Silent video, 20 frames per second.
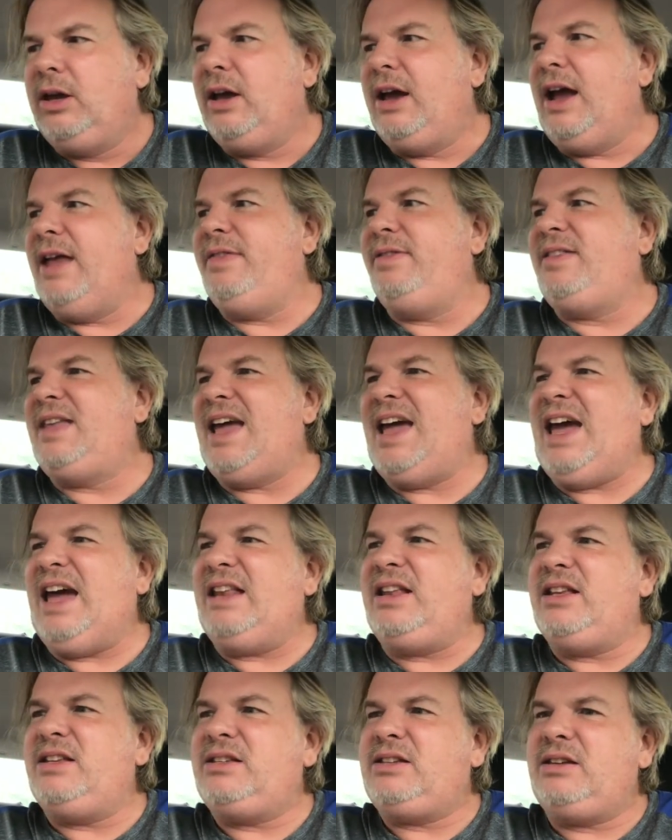And
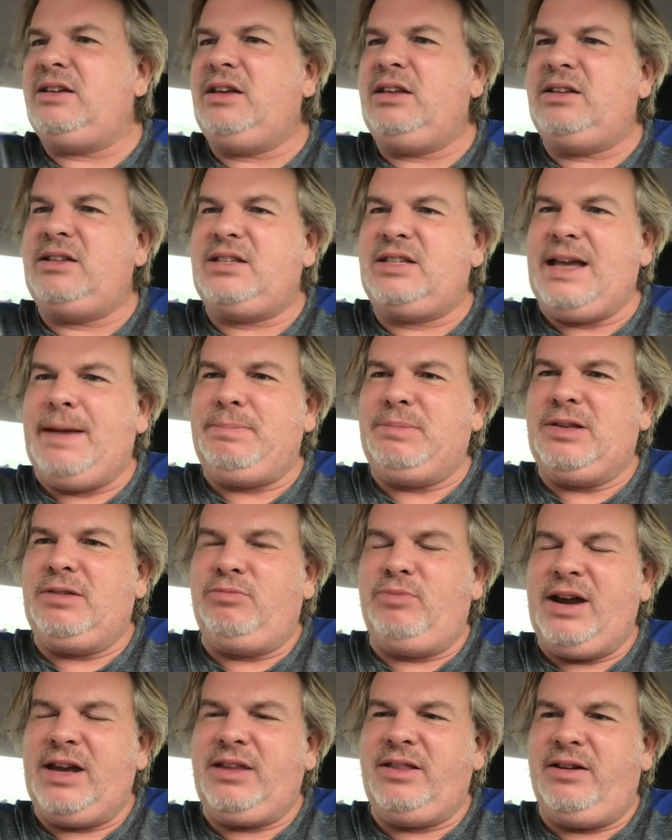dad is step,
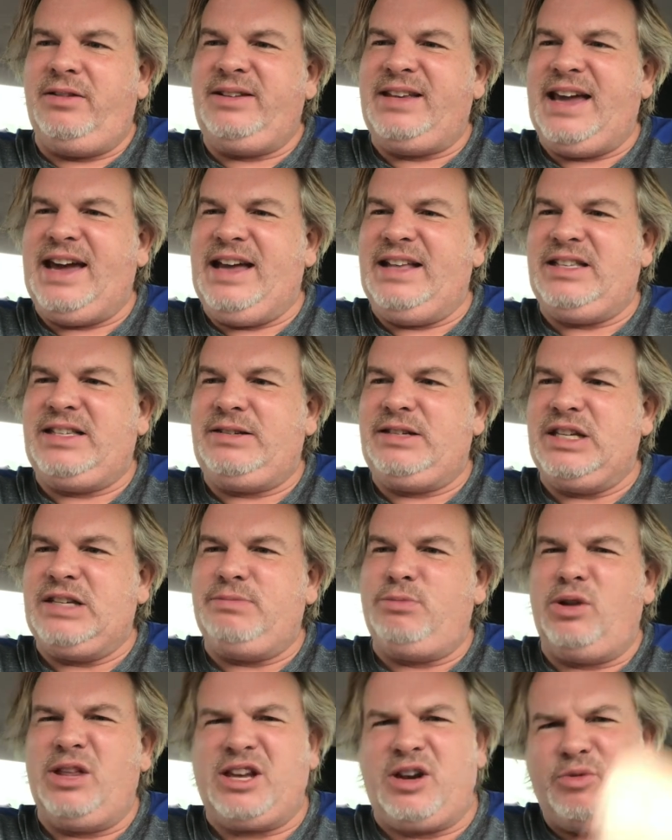regular dad's just
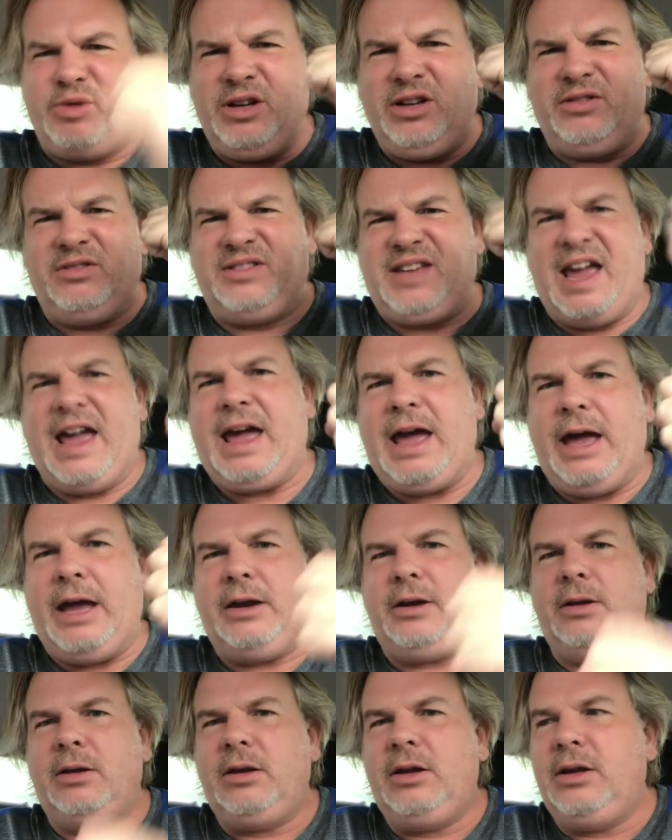more like a real
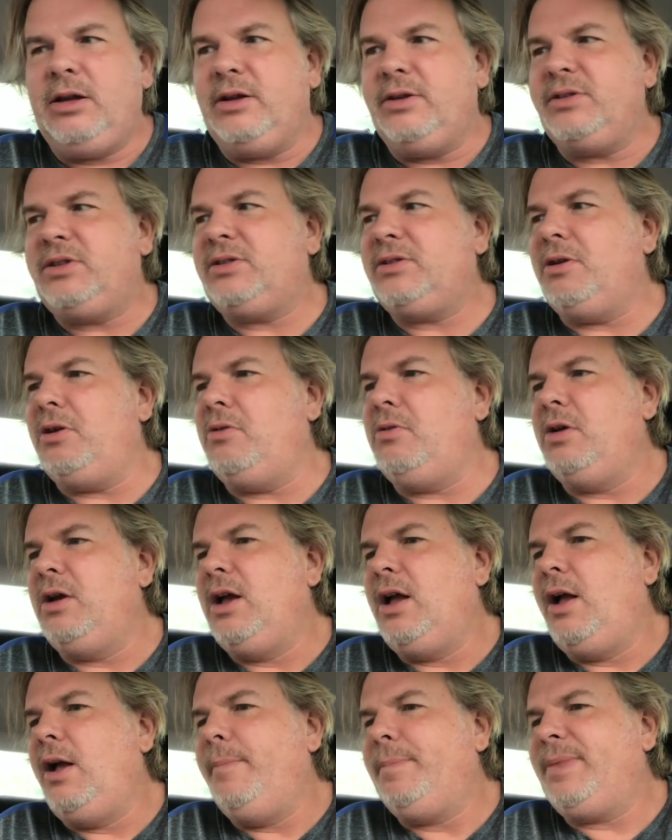dad, you know. So
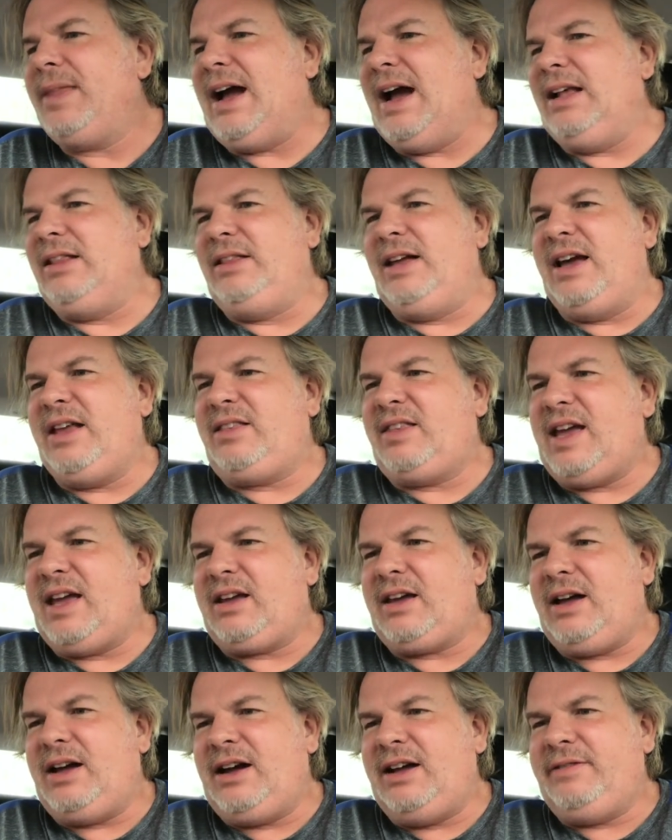I liked
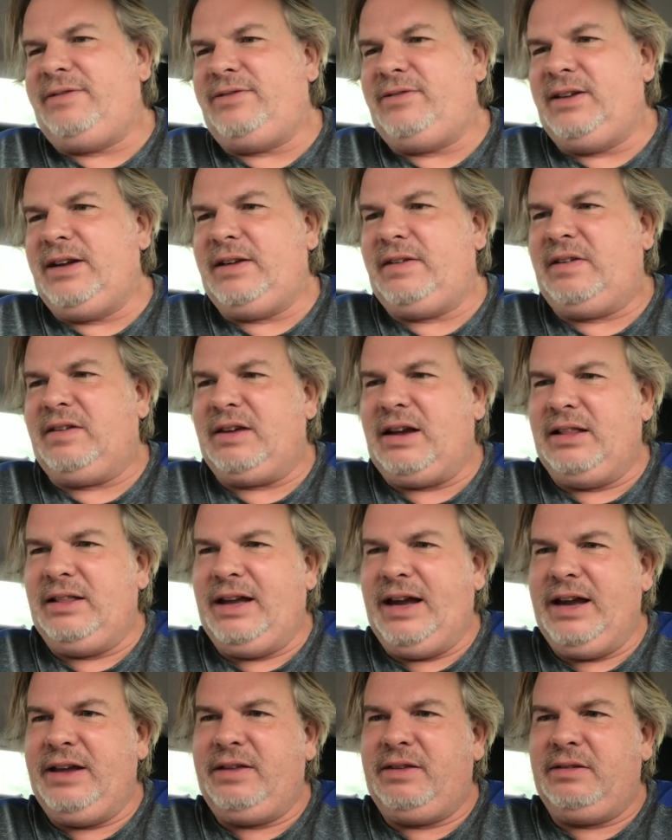that conflict. I
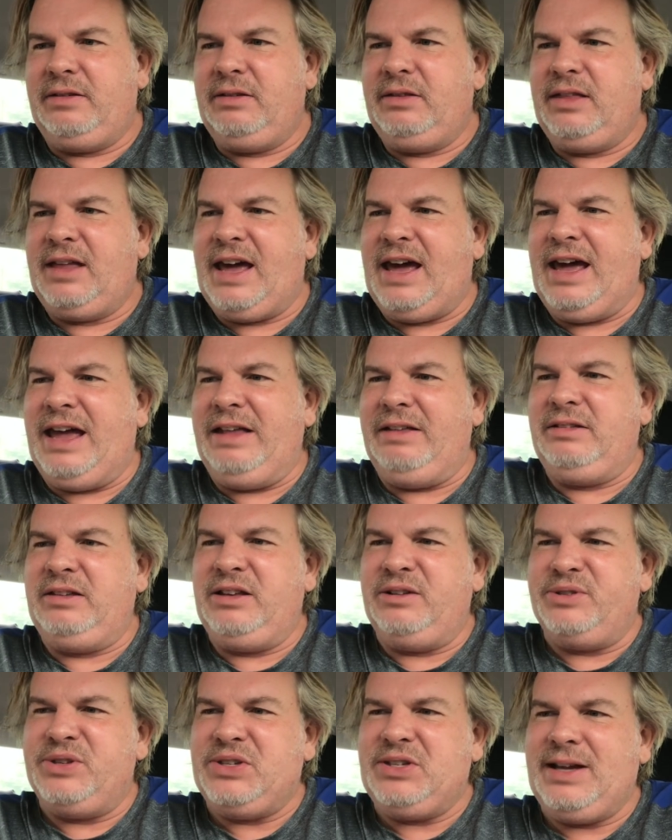liked that, you
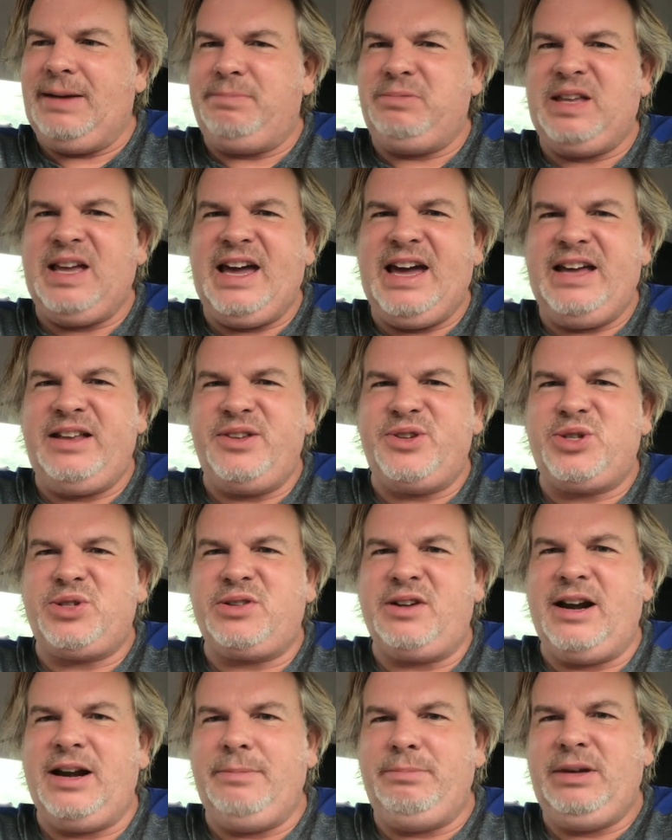know, stepdad is
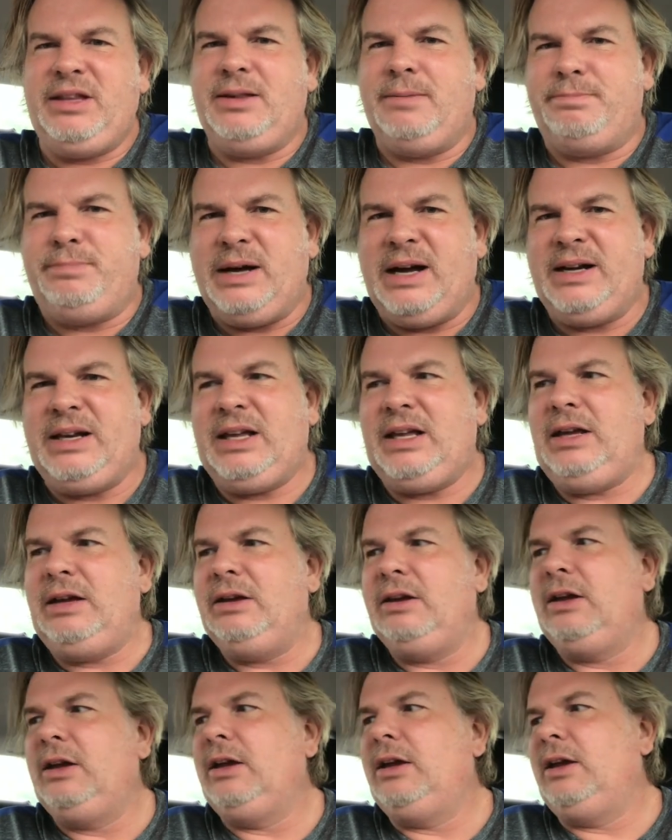trying to be the buddy,
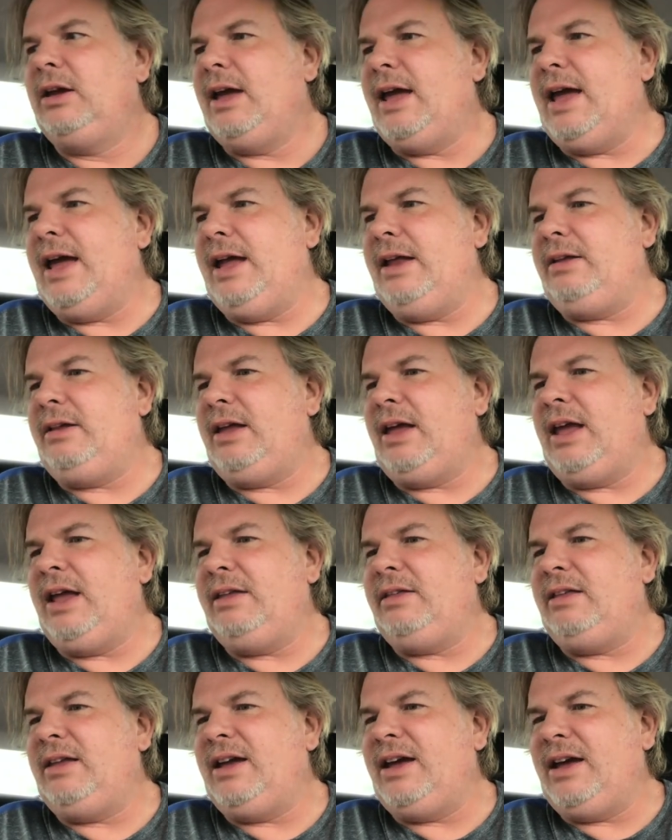and
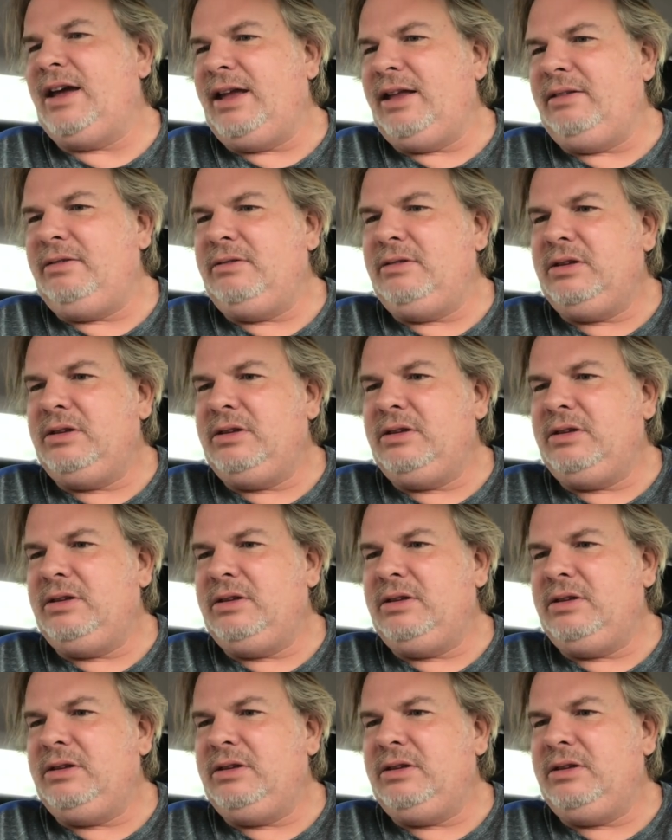the